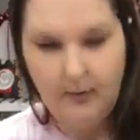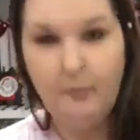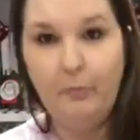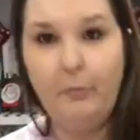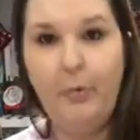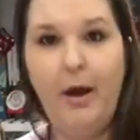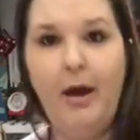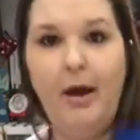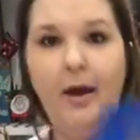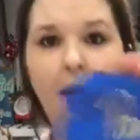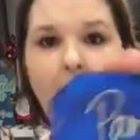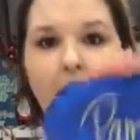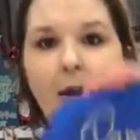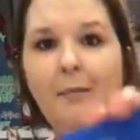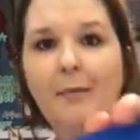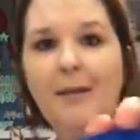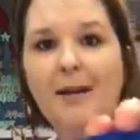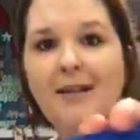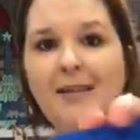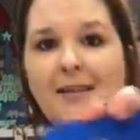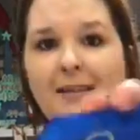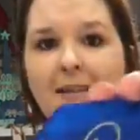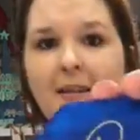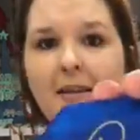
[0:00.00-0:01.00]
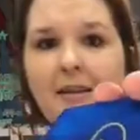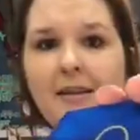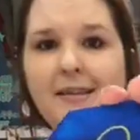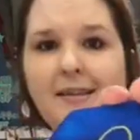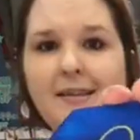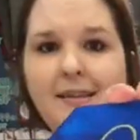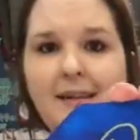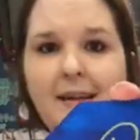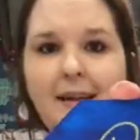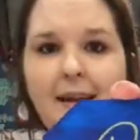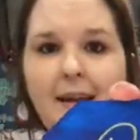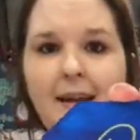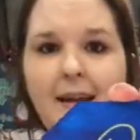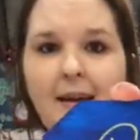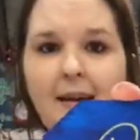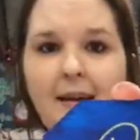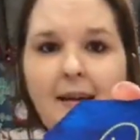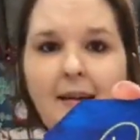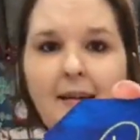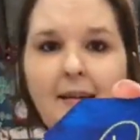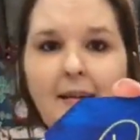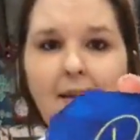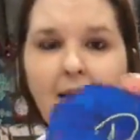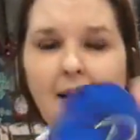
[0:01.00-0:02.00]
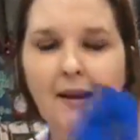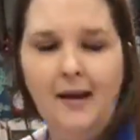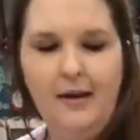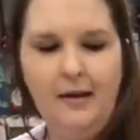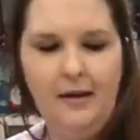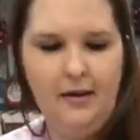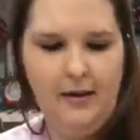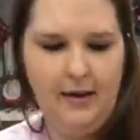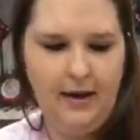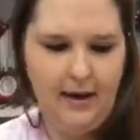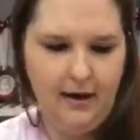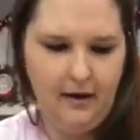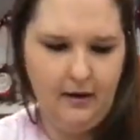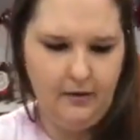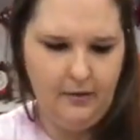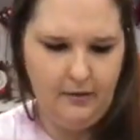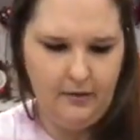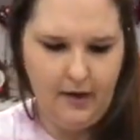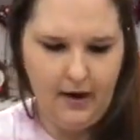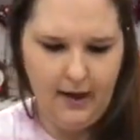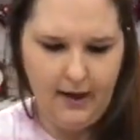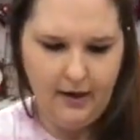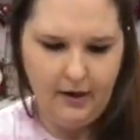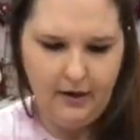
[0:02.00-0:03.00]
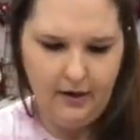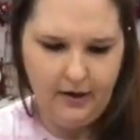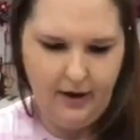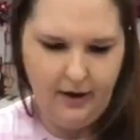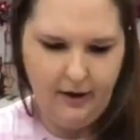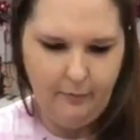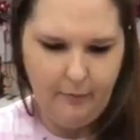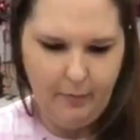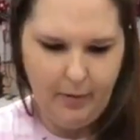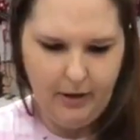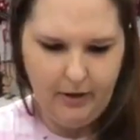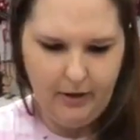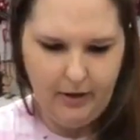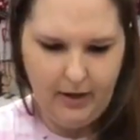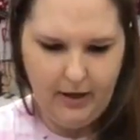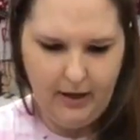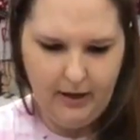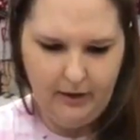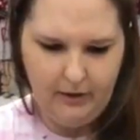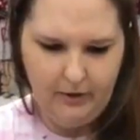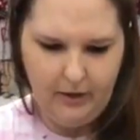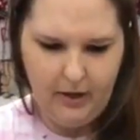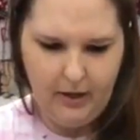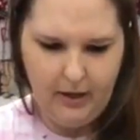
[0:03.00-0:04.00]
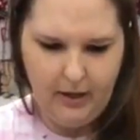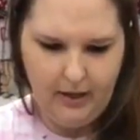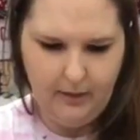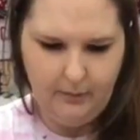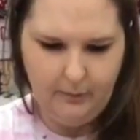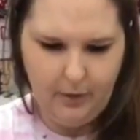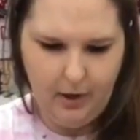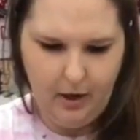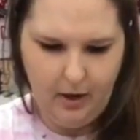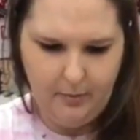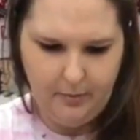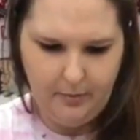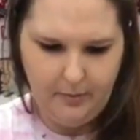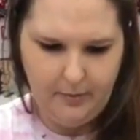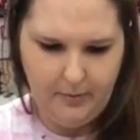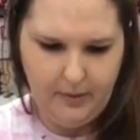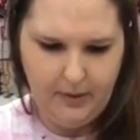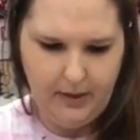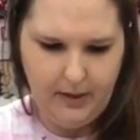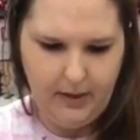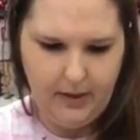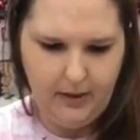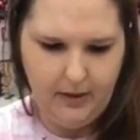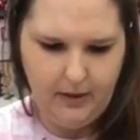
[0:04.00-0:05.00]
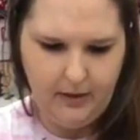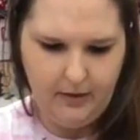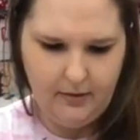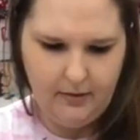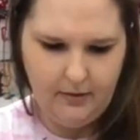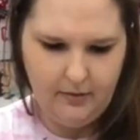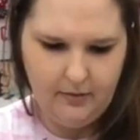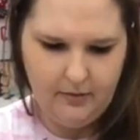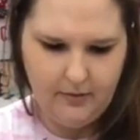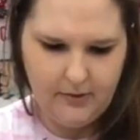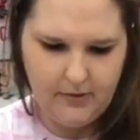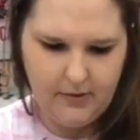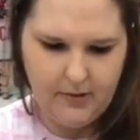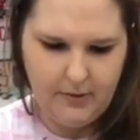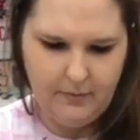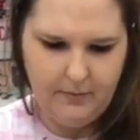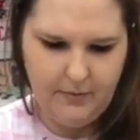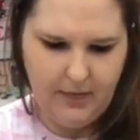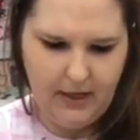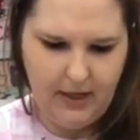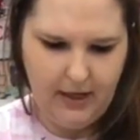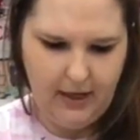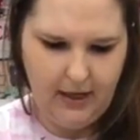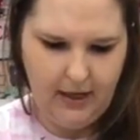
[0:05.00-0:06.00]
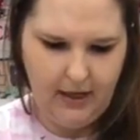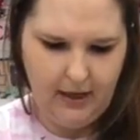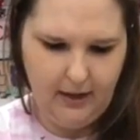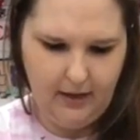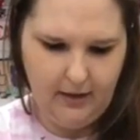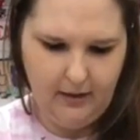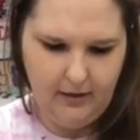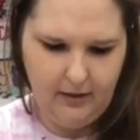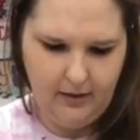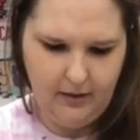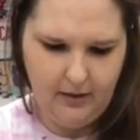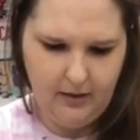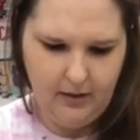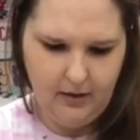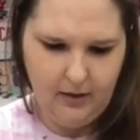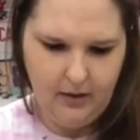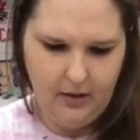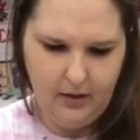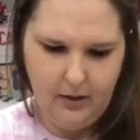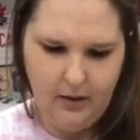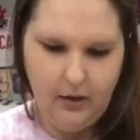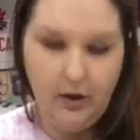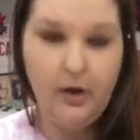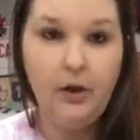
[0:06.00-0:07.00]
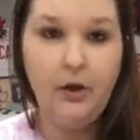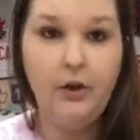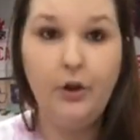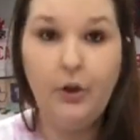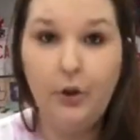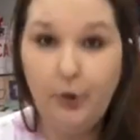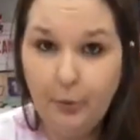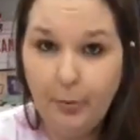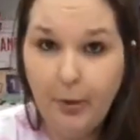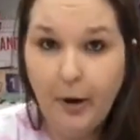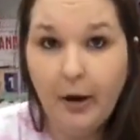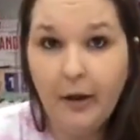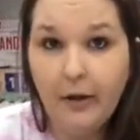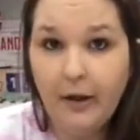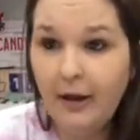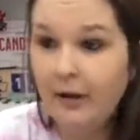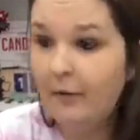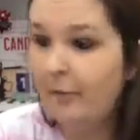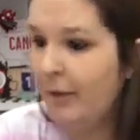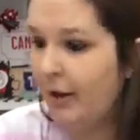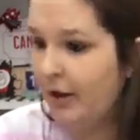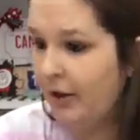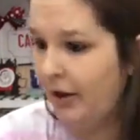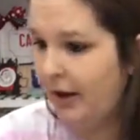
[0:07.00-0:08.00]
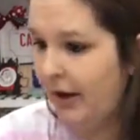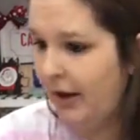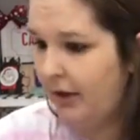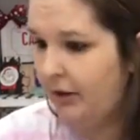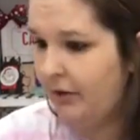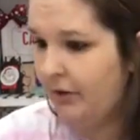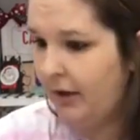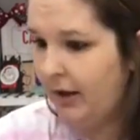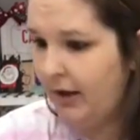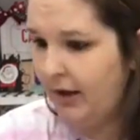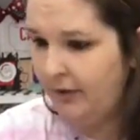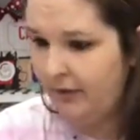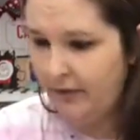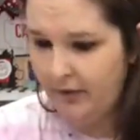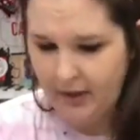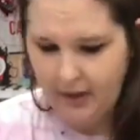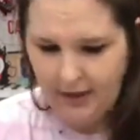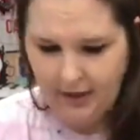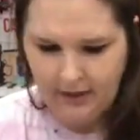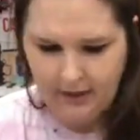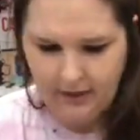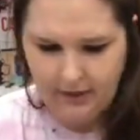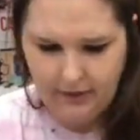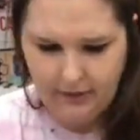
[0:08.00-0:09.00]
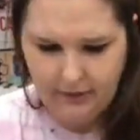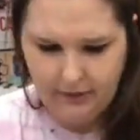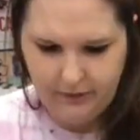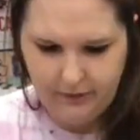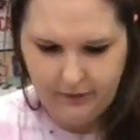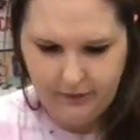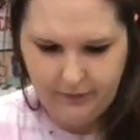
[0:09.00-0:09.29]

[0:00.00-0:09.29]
But, I mean, seriously, now, I could have better handwriting probably someday. You probably have better handwriting than I do.